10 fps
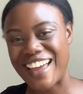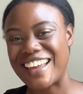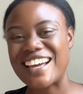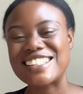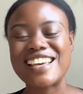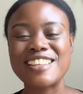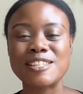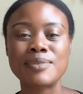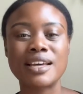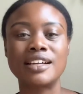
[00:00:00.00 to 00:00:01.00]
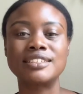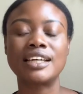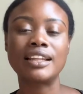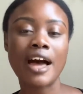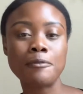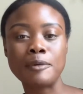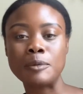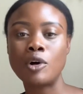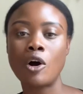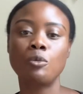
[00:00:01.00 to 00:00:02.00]
And I say this because a lot of
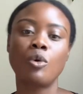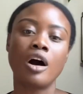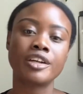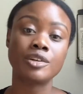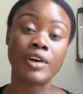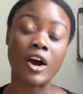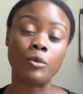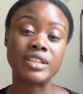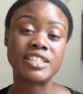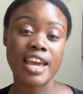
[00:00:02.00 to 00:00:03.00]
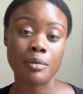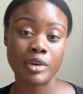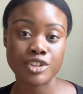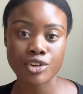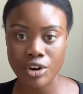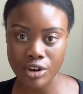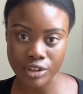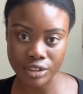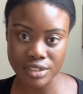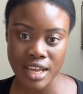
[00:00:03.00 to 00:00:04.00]
people are walking around with damaged
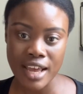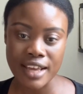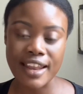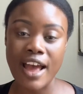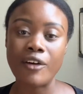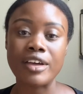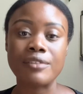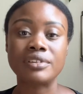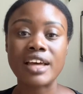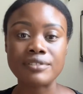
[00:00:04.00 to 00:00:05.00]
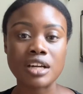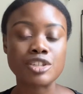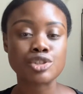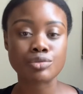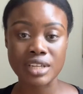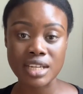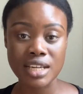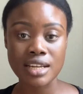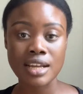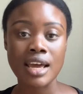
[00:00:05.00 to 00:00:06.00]
curls. Now, if left
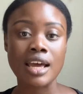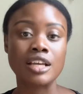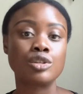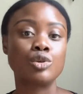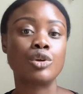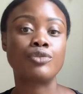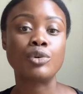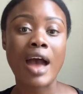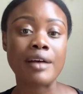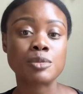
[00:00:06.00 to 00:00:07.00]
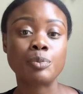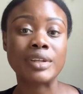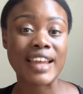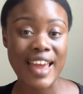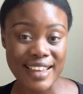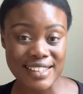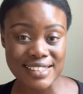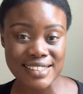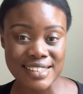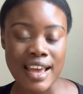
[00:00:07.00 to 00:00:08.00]
untreated, if you have split
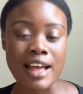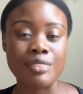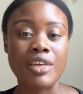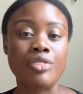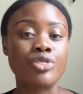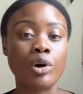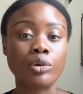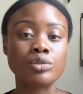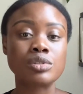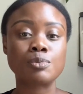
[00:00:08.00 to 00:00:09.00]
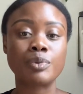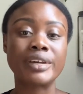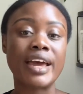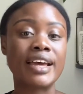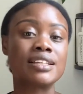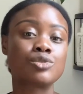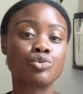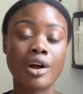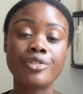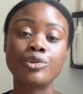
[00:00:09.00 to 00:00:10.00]
ends, then those split ends
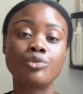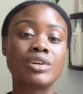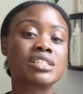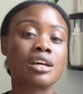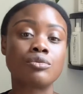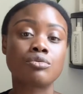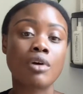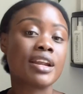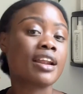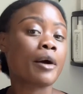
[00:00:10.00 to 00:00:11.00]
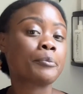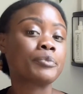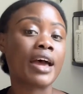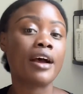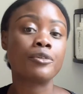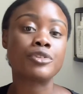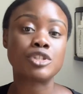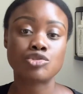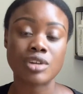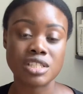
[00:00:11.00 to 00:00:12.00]
run the risk of running up the healthy
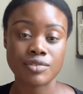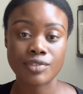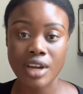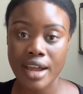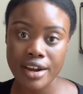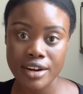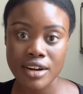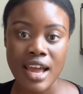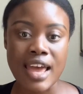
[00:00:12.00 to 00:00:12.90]
strands of your hair,